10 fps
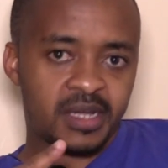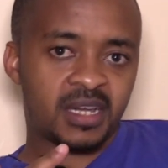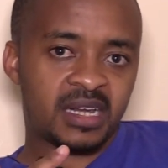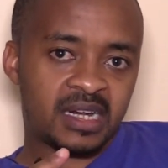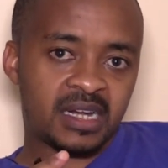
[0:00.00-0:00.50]

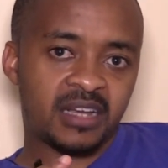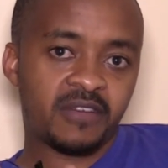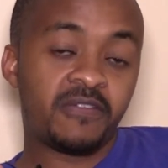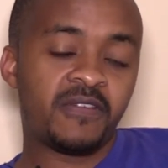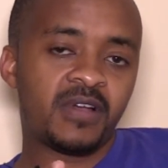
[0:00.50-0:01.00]

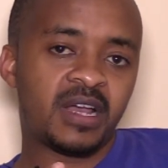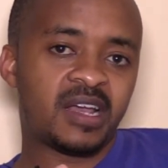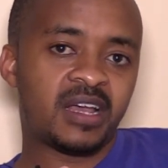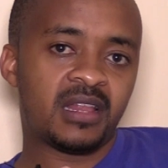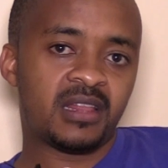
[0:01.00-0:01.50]

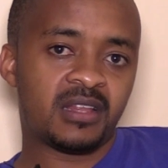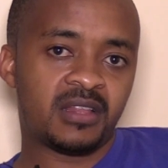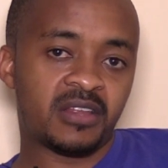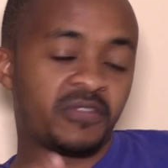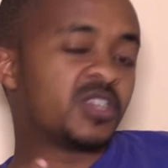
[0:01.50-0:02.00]

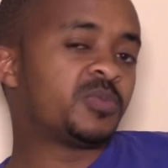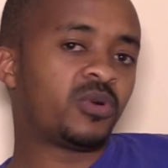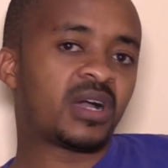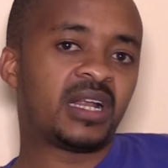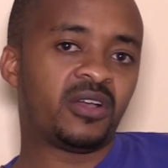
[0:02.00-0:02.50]
the
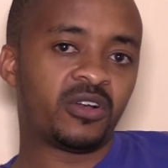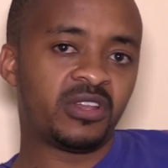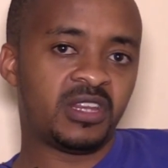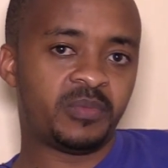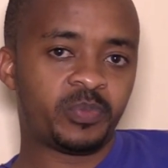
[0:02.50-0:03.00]
Facebook
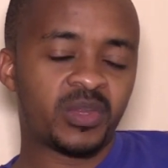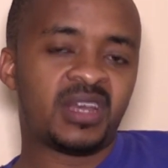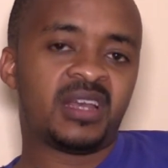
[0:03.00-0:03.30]
algorithm